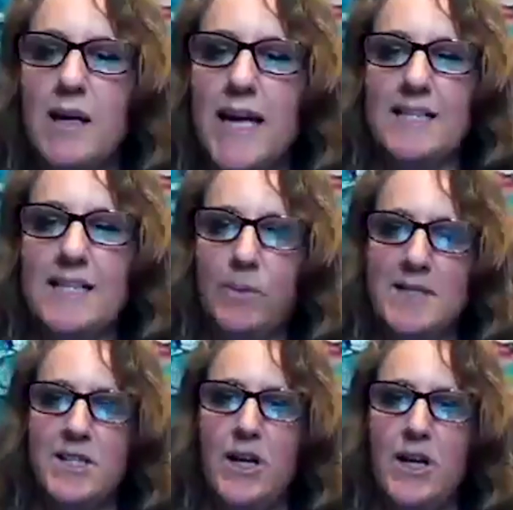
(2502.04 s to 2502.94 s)
Cassie
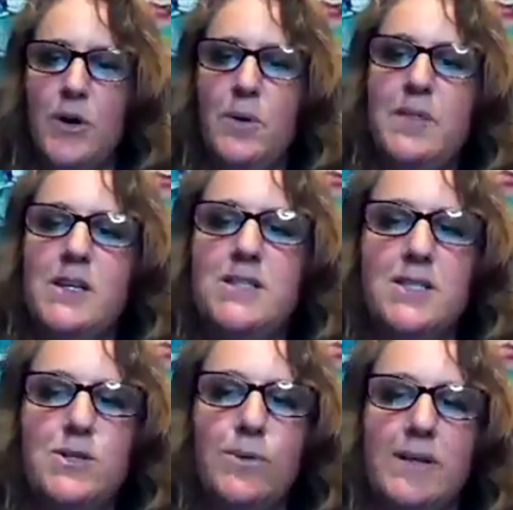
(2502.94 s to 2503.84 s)
wants to know the
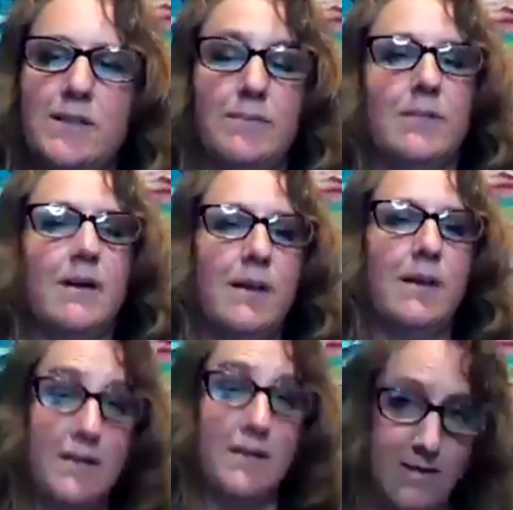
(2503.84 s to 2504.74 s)
story.
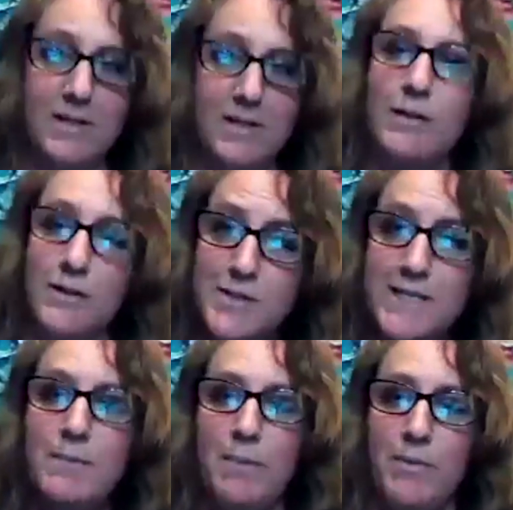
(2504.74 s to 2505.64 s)
There's a little
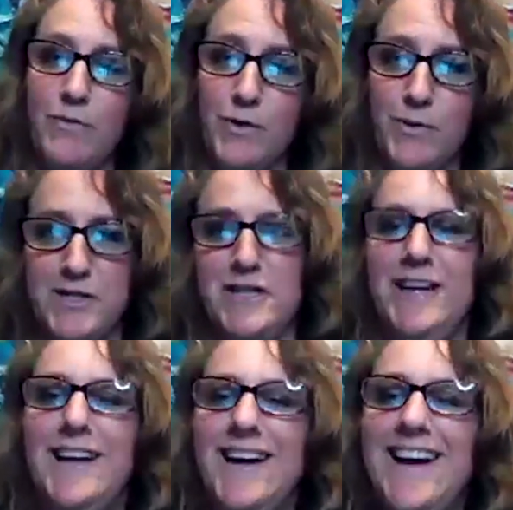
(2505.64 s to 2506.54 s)
statement before the
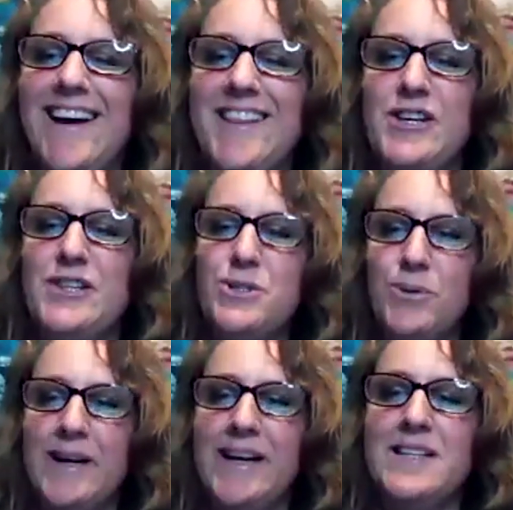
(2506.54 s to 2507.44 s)
question. The
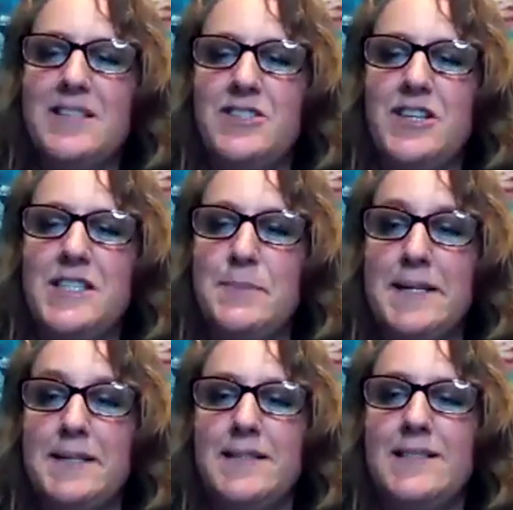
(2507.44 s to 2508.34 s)
story is
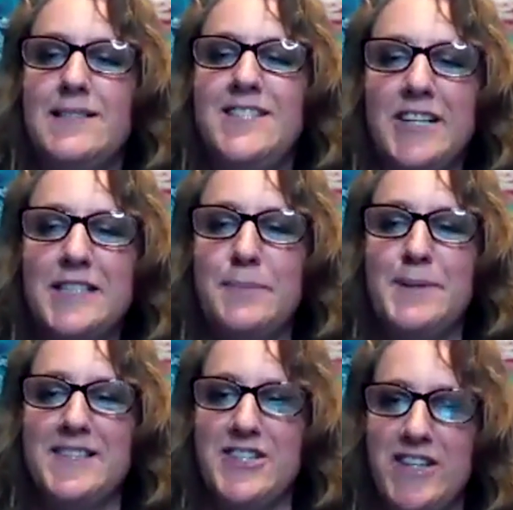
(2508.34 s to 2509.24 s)
a
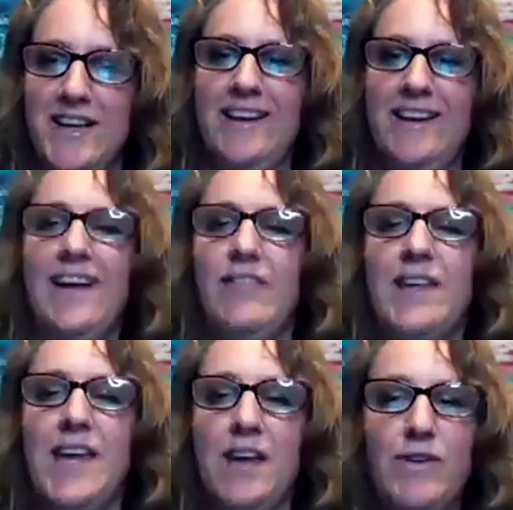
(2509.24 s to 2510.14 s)
juxtaposition of
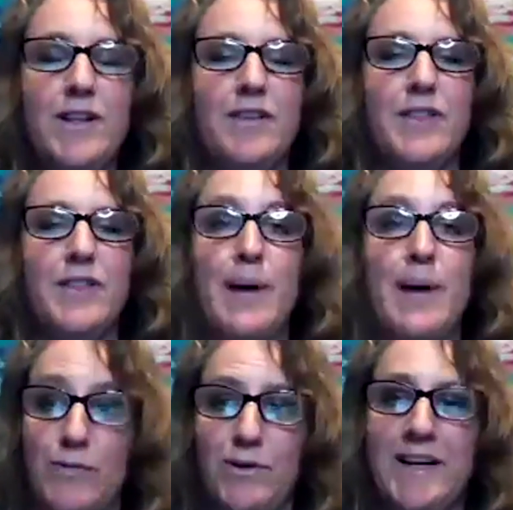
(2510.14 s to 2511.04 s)
the evil of the
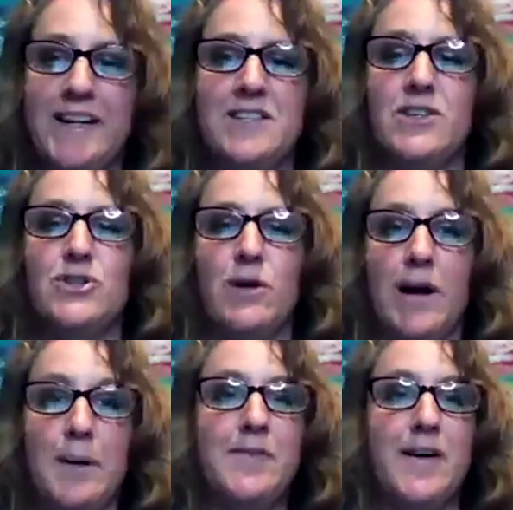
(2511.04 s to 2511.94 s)
powerful against the
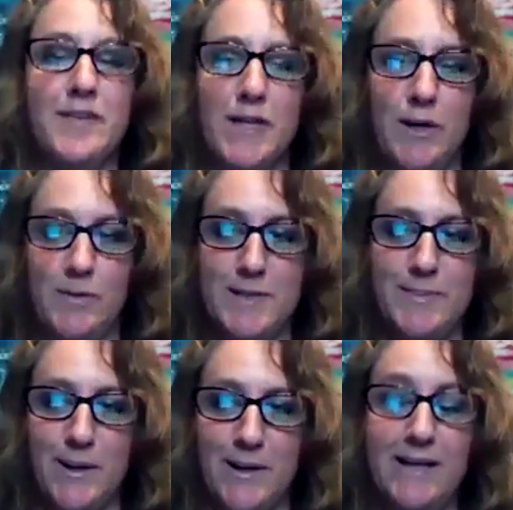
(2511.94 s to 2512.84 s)
triumph of the human
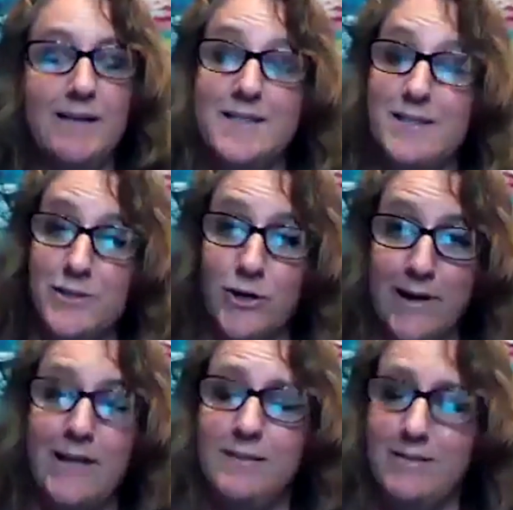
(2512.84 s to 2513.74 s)
spirit. This is a
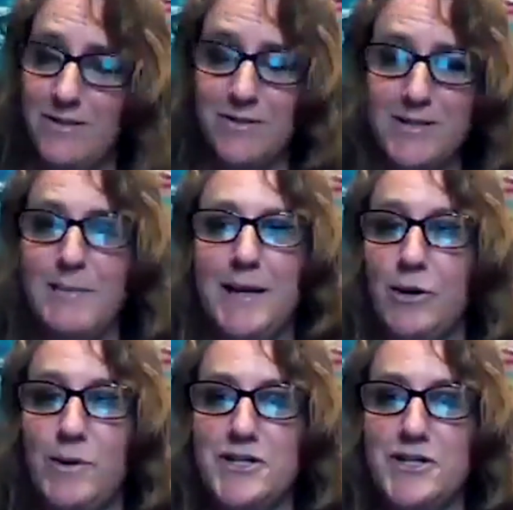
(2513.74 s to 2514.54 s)
great little statement.